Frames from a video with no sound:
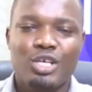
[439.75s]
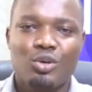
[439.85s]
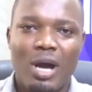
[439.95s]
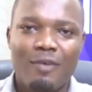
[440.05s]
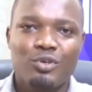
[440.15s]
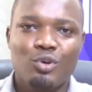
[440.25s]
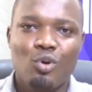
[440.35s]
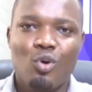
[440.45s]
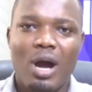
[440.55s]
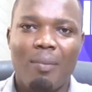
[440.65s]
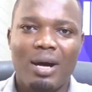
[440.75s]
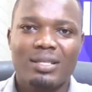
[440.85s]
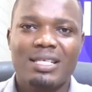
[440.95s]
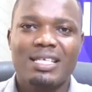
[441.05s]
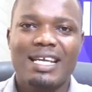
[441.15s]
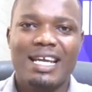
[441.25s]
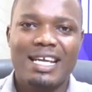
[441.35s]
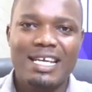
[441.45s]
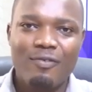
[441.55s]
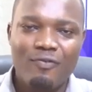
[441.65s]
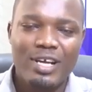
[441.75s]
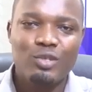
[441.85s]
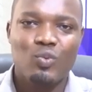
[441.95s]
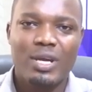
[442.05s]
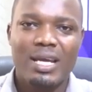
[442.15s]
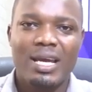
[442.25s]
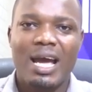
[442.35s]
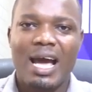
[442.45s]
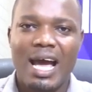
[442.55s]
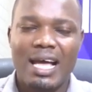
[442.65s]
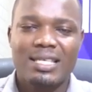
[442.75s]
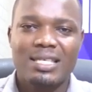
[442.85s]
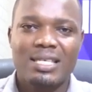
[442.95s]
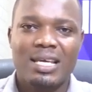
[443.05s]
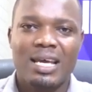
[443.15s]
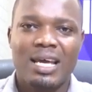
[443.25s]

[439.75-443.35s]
you have to go about it in a different way, as